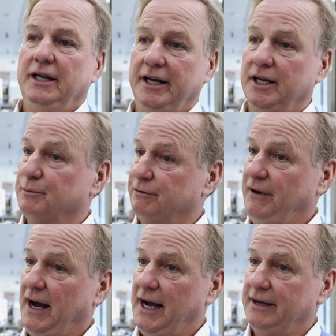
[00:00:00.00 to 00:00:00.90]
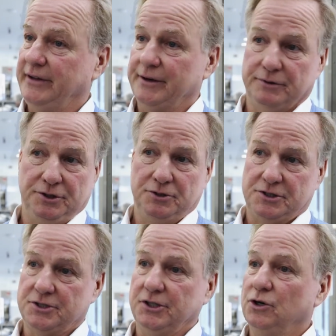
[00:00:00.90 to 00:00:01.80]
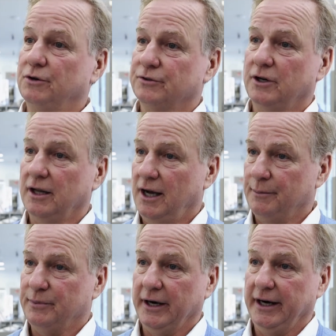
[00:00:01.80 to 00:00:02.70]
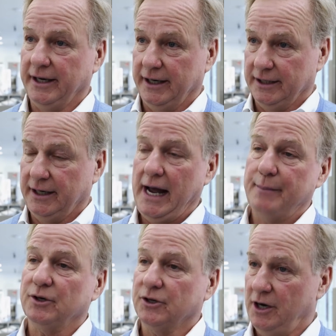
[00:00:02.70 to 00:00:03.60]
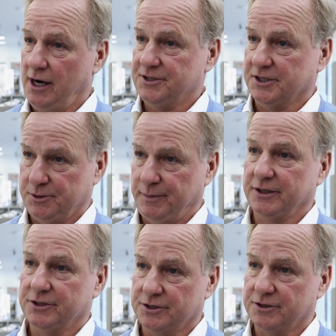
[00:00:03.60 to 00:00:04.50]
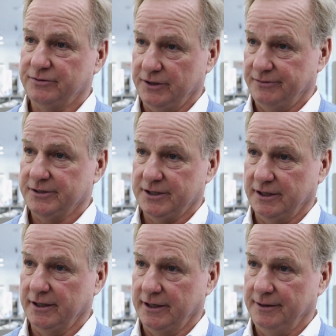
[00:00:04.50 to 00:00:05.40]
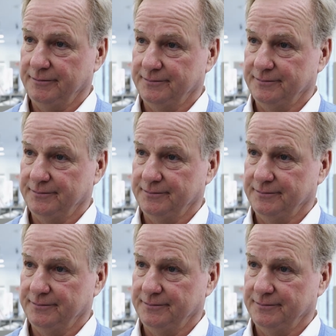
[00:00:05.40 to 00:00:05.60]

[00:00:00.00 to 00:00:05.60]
And number five, that reduces the overall operating and capital cost expenditures for the facility.